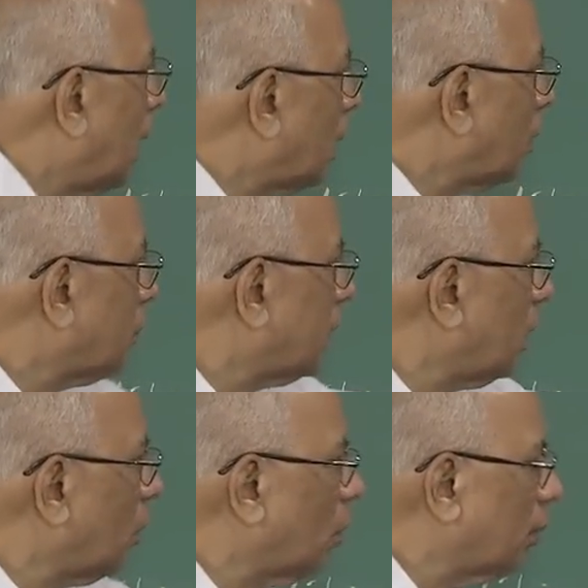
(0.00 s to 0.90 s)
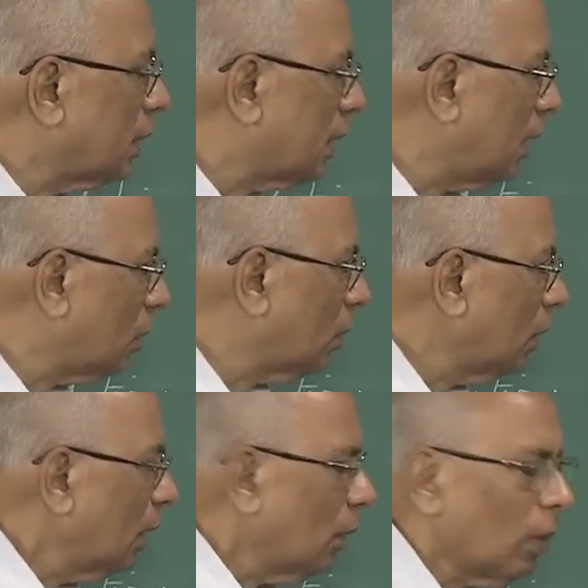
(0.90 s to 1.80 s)
r of 0 would be 0,
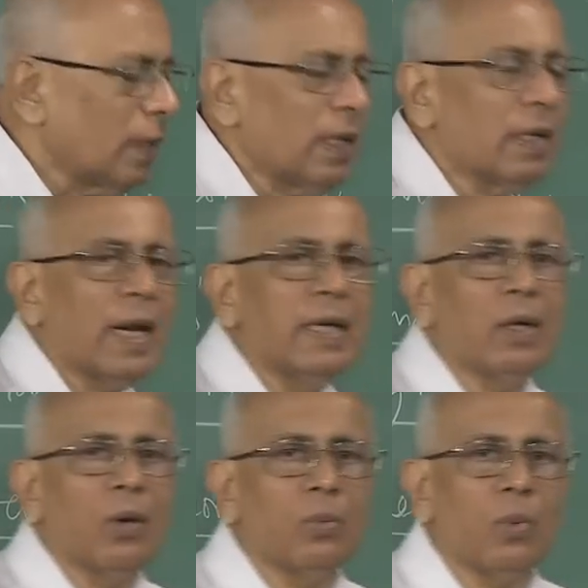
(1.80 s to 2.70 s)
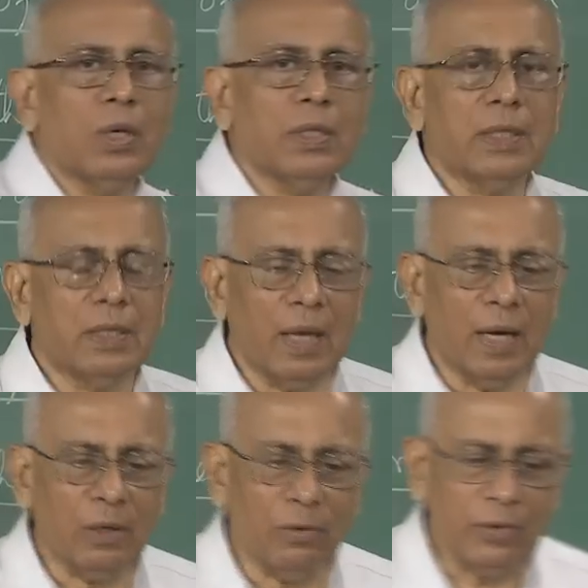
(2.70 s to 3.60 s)
one can write down what
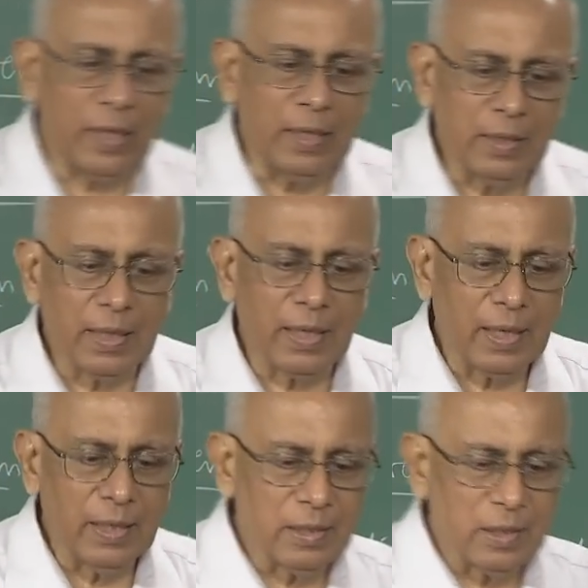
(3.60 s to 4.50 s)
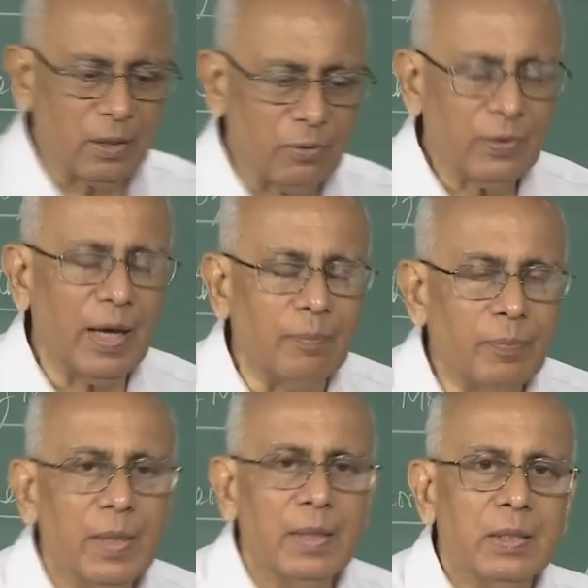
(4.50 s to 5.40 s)
r of t is at any instant of time.
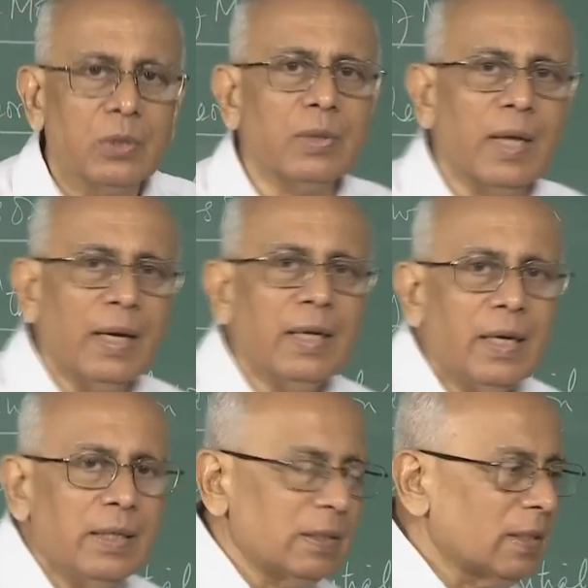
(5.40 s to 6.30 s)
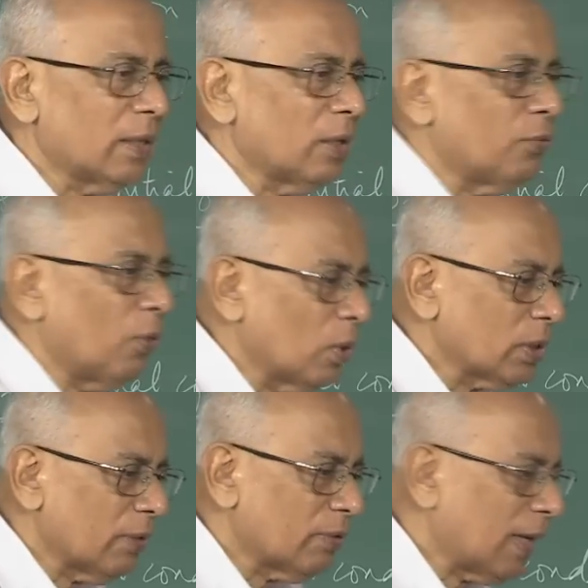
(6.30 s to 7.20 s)
So the idea is that the force of